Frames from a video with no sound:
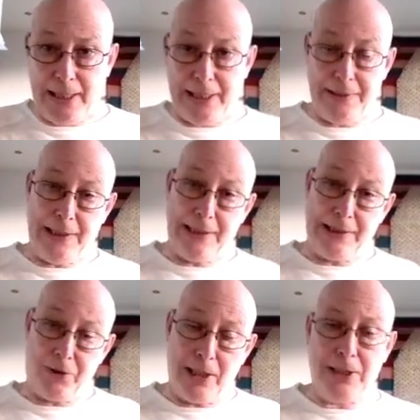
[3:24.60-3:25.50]
And
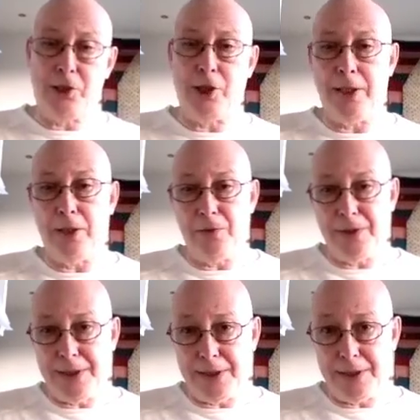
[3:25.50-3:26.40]
that gradually, over
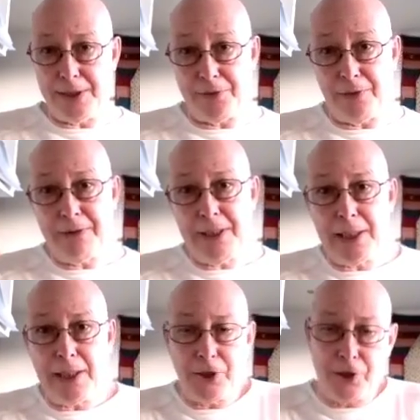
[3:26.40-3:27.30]
the years, a very
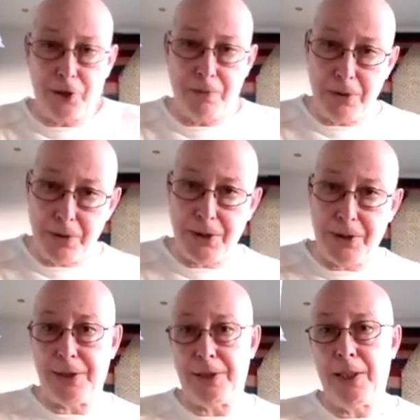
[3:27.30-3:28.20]
large
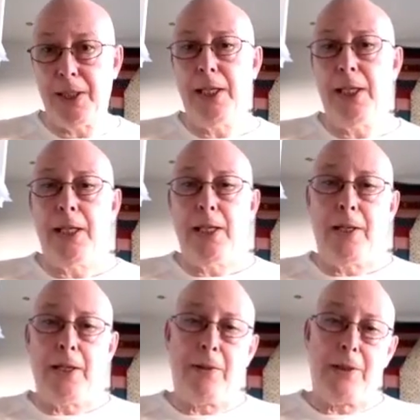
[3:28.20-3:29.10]
community
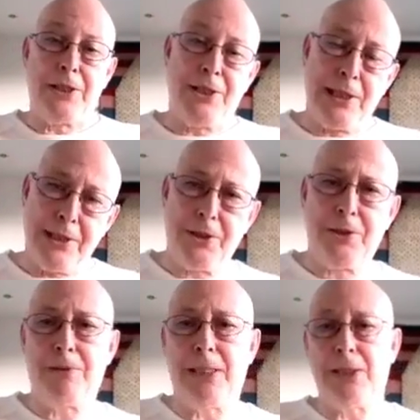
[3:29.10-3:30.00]
centered
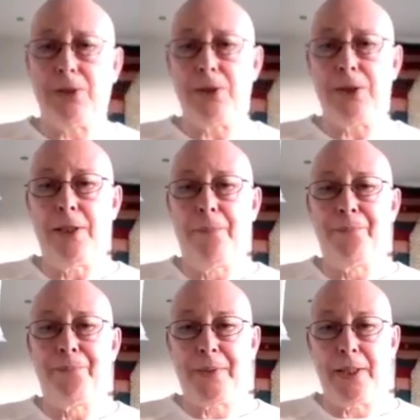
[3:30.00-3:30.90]
around
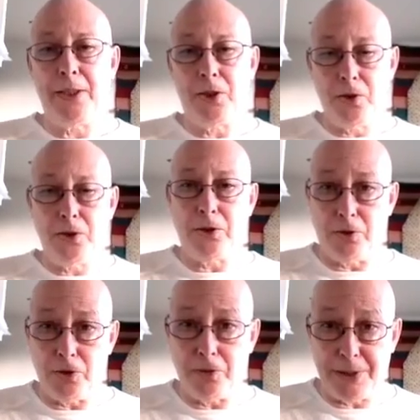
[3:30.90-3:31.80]
a Google
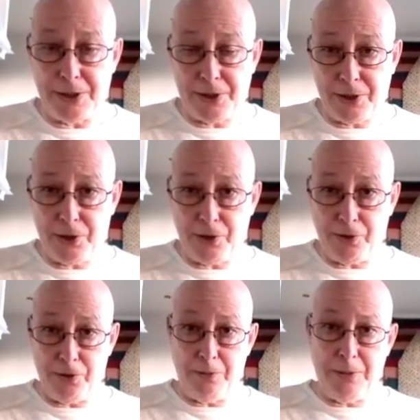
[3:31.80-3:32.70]
group, a discussion
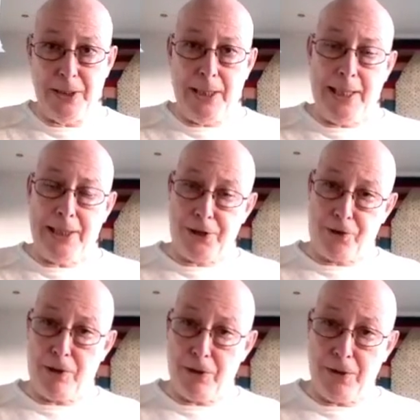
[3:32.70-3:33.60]
group, has
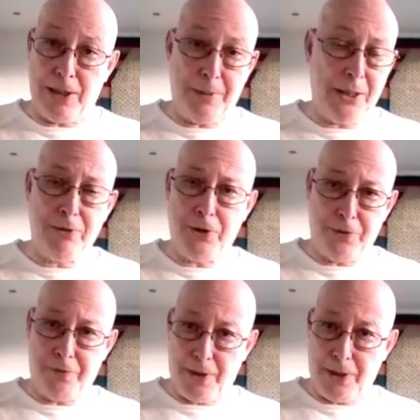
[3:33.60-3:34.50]
grown up, hundreds
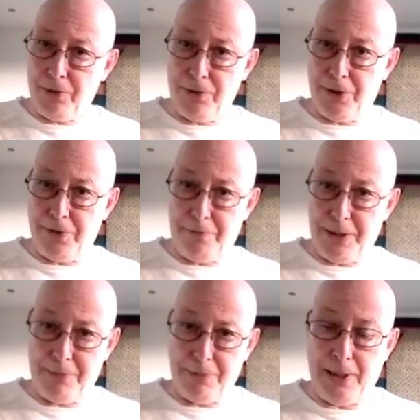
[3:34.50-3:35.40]
of
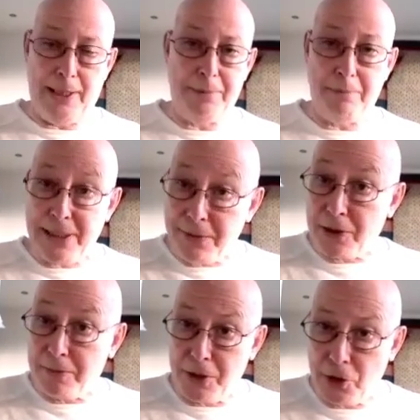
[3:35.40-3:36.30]
people, and many of
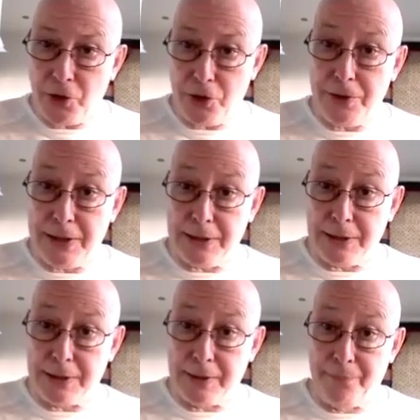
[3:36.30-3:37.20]
them are not
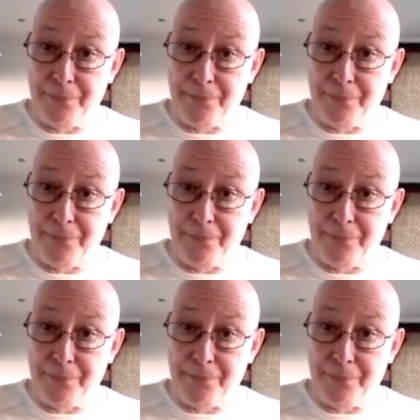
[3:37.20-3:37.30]
Jungians.